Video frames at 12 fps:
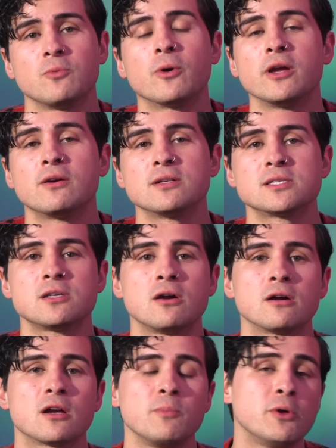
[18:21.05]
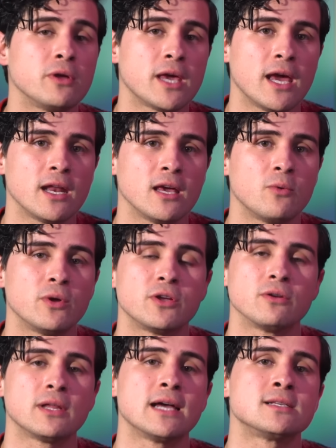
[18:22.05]
where you can start communicating with
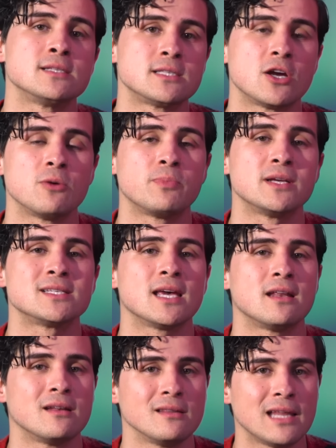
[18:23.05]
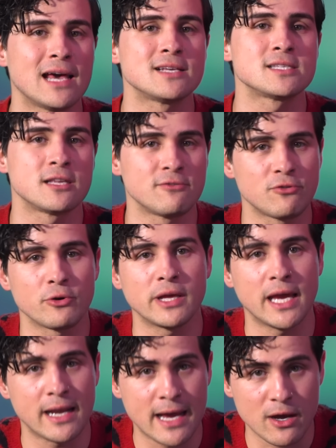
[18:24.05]
your licensed therapist in less than
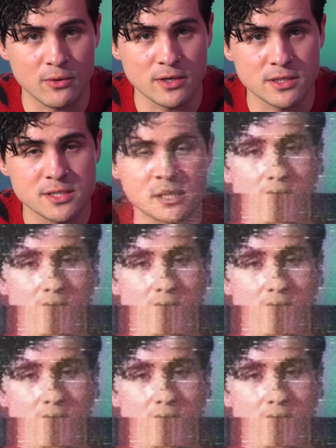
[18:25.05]
48 hours.